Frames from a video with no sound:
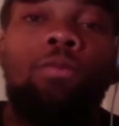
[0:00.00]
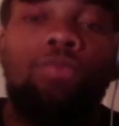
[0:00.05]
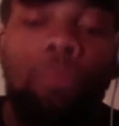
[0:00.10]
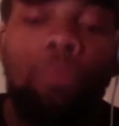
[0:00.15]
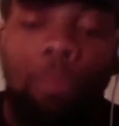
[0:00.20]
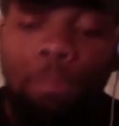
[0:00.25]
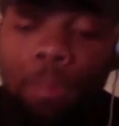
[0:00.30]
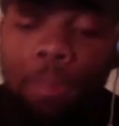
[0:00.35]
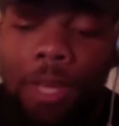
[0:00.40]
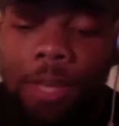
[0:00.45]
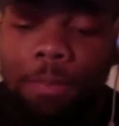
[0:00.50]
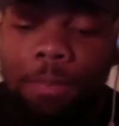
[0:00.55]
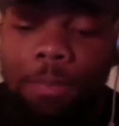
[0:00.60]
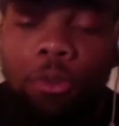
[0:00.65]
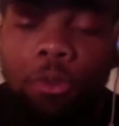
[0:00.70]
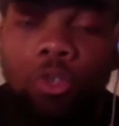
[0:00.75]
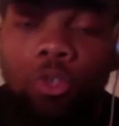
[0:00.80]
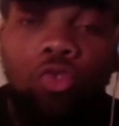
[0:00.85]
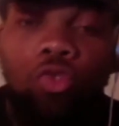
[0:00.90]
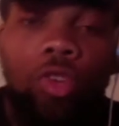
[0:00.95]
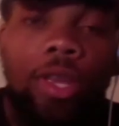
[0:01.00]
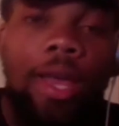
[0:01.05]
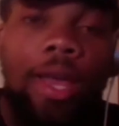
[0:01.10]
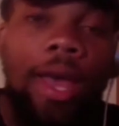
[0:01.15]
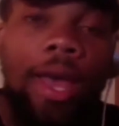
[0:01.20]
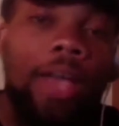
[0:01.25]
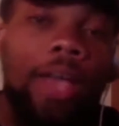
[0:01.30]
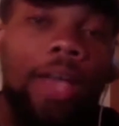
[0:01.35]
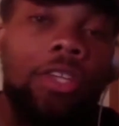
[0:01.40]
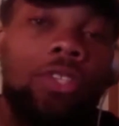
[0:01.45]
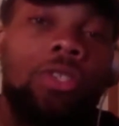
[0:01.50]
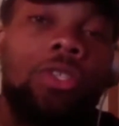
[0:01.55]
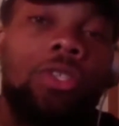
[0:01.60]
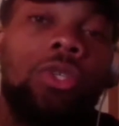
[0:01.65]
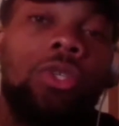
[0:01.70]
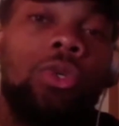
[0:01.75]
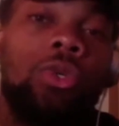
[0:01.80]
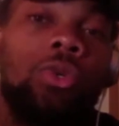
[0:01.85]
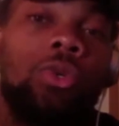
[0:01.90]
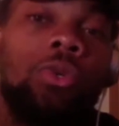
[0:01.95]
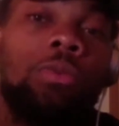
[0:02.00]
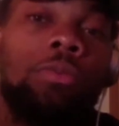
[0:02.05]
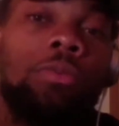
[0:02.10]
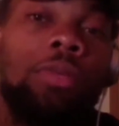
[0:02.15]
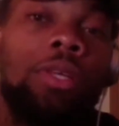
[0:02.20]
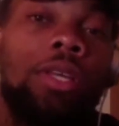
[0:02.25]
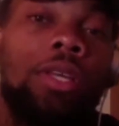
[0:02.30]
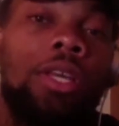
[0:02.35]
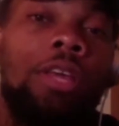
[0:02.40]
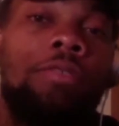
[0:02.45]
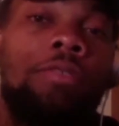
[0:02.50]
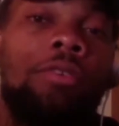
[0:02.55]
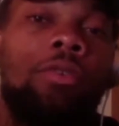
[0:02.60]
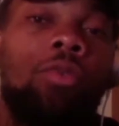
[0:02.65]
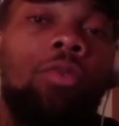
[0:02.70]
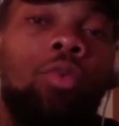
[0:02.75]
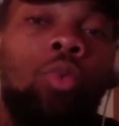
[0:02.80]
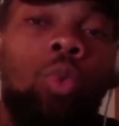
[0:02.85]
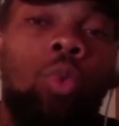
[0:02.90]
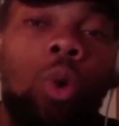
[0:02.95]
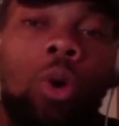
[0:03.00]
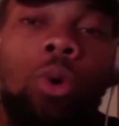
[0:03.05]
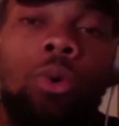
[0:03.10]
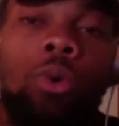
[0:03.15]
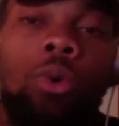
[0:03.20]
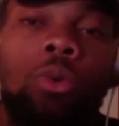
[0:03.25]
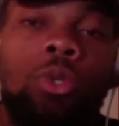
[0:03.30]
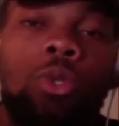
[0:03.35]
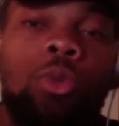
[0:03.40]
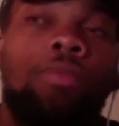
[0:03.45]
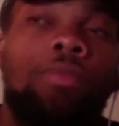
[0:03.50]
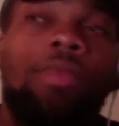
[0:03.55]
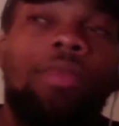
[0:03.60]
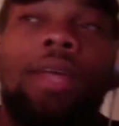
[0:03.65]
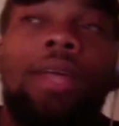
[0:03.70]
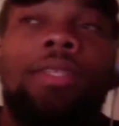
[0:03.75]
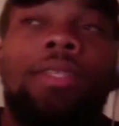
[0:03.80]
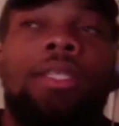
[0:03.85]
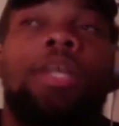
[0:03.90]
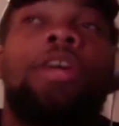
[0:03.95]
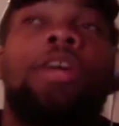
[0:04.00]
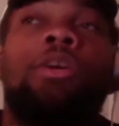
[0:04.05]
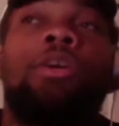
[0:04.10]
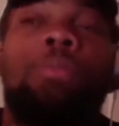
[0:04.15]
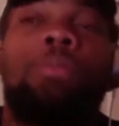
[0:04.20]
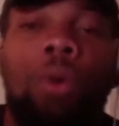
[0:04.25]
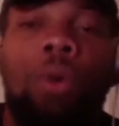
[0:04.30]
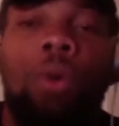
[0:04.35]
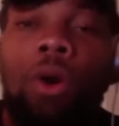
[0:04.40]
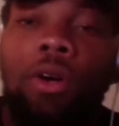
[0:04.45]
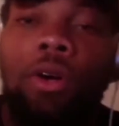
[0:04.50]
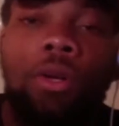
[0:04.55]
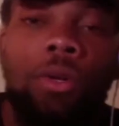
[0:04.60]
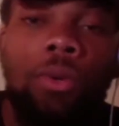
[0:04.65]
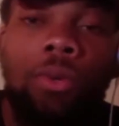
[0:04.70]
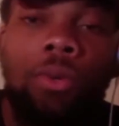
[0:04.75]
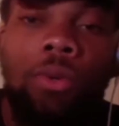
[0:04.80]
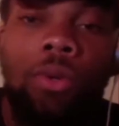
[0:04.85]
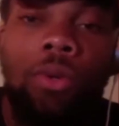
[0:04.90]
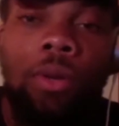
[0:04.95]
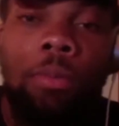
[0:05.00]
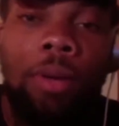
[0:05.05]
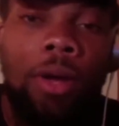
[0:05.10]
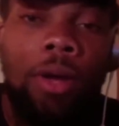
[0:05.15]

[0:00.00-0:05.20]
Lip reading: people's reactions to him, even Woj with that terrible article about